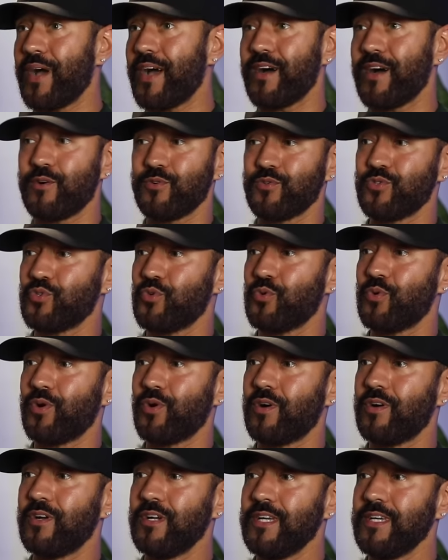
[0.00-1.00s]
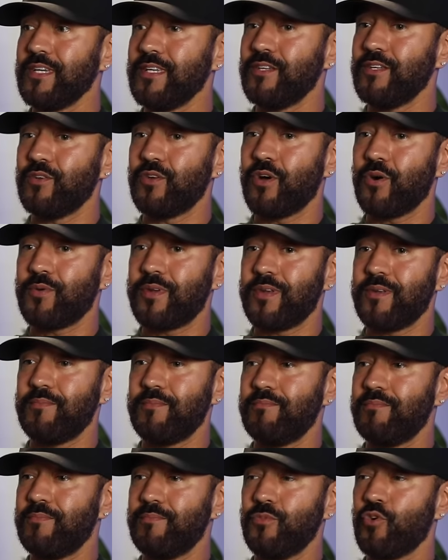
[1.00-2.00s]
pounds or, you know,
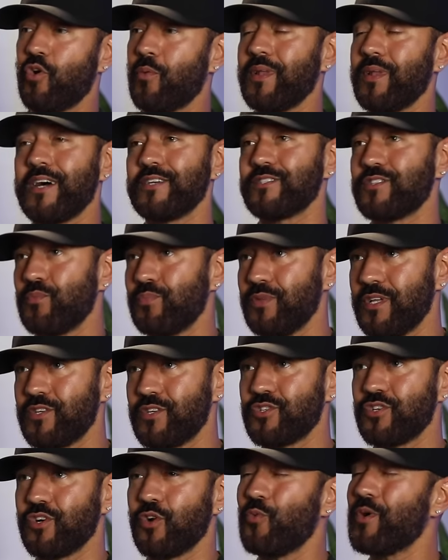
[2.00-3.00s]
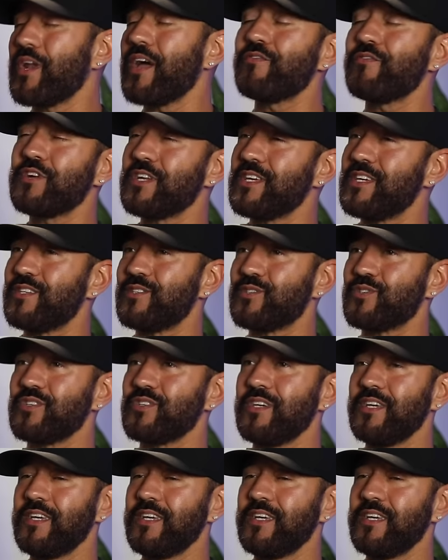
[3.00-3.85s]
n normalize their blood sugar, whatever it is.